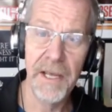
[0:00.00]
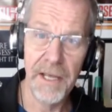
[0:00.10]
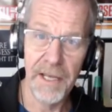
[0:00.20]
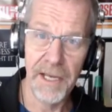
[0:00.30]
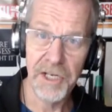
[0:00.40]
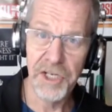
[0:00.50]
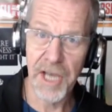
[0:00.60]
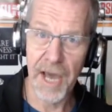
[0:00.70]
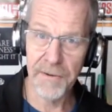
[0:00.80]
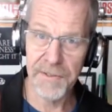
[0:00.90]
a
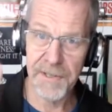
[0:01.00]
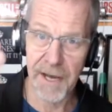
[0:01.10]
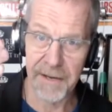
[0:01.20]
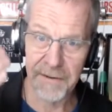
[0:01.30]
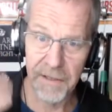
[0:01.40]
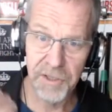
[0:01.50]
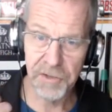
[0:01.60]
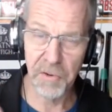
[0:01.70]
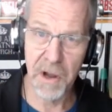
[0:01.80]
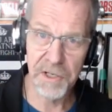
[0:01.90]
shadow side,
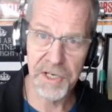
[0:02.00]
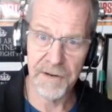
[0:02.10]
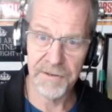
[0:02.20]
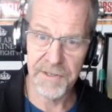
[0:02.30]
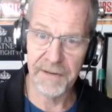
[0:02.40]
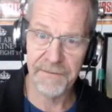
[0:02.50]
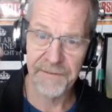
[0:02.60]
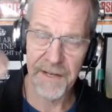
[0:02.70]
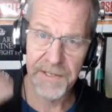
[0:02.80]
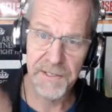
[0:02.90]
strong shadow side
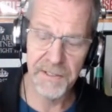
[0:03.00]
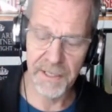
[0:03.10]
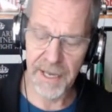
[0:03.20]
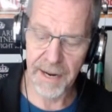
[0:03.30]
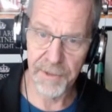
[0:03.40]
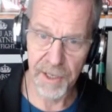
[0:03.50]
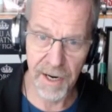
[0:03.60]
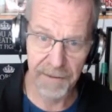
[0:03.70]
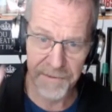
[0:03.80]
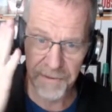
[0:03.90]
facing the camera
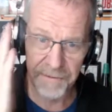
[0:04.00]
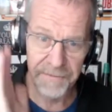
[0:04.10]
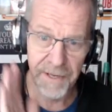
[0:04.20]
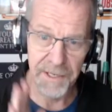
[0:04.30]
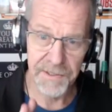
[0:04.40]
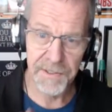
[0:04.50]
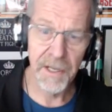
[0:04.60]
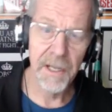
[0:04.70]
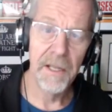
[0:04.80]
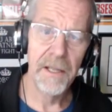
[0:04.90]
carves out the face.
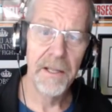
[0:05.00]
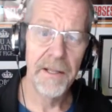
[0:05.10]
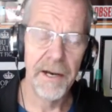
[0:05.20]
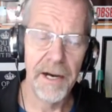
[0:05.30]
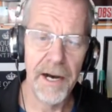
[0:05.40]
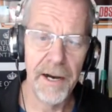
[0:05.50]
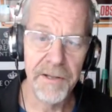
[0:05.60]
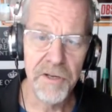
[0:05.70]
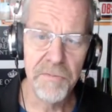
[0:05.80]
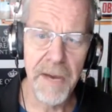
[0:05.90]

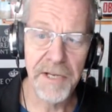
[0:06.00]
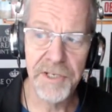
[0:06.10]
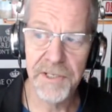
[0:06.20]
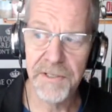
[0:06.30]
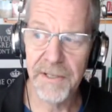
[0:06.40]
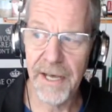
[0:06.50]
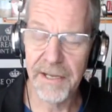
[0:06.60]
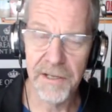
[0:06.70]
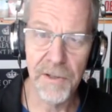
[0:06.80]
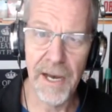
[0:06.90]
You mentioned
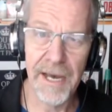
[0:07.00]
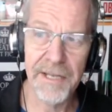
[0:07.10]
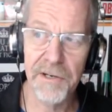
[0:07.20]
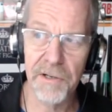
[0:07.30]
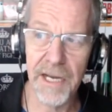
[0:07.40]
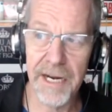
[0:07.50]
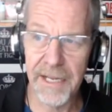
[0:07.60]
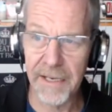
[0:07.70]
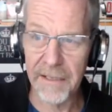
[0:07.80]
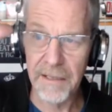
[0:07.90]
that you had your
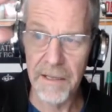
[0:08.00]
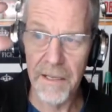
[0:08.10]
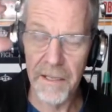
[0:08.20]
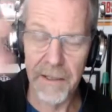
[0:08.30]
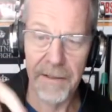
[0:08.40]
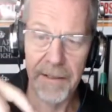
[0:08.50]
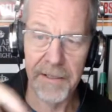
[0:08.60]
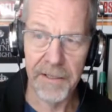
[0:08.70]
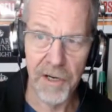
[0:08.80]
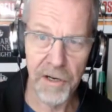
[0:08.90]
lighting in
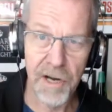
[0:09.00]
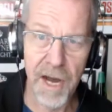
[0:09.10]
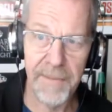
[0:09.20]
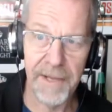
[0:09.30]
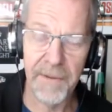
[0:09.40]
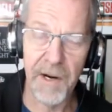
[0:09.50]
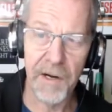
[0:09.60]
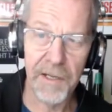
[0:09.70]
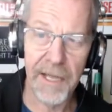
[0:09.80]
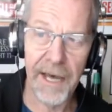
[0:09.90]
your comment,
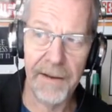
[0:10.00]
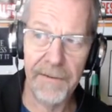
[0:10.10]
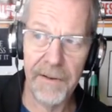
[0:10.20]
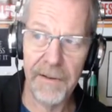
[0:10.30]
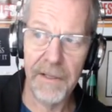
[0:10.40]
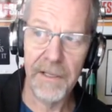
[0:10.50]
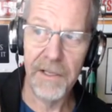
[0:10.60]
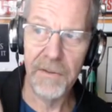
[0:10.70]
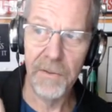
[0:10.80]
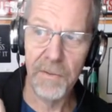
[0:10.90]
Hark, that
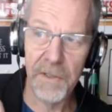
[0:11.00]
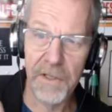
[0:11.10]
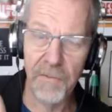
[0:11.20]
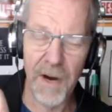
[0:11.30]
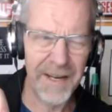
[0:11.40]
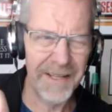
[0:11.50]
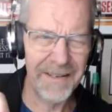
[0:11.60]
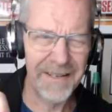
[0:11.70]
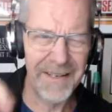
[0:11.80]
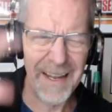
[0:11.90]
you wanted
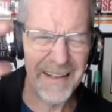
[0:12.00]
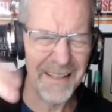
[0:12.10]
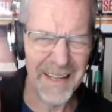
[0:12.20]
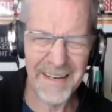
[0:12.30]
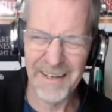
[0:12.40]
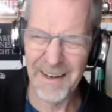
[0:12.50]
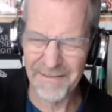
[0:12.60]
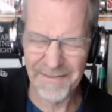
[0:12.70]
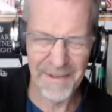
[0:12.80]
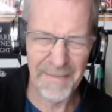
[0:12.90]
to take the lighting off
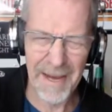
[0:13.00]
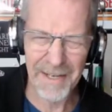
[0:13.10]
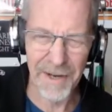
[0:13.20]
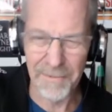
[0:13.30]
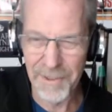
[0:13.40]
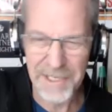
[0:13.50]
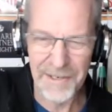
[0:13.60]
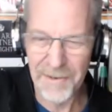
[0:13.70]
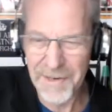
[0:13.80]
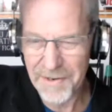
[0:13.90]
from the backdrop, which I
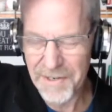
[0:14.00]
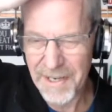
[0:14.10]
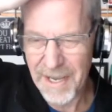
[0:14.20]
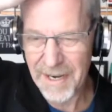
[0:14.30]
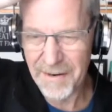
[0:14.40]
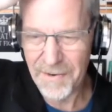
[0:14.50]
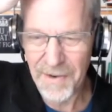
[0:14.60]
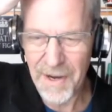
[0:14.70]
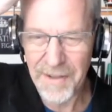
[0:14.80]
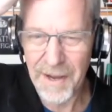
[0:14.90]
don't understand. I don't know
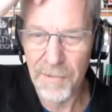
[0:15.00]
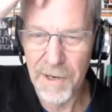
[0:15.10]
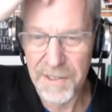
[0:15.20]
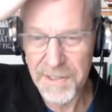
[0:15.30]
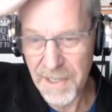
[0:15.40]
how that works